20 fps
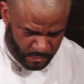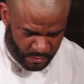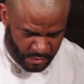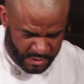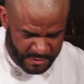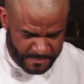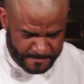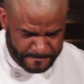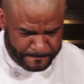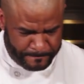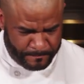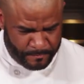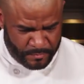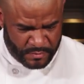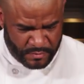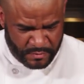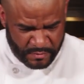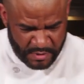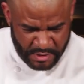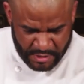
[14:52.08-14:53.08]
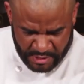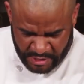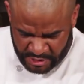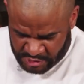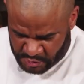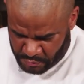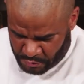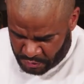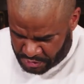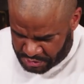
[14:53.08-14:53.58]
All right.
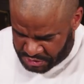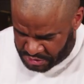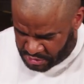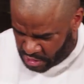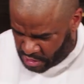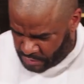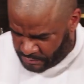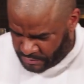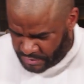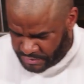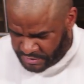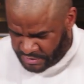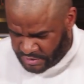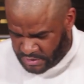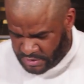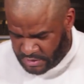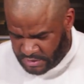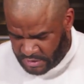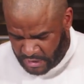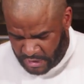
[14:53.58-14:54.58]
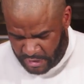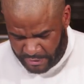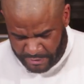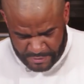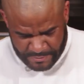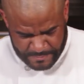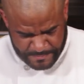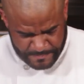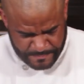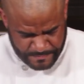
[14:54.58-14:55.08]
Next, we're going to start with the carrot.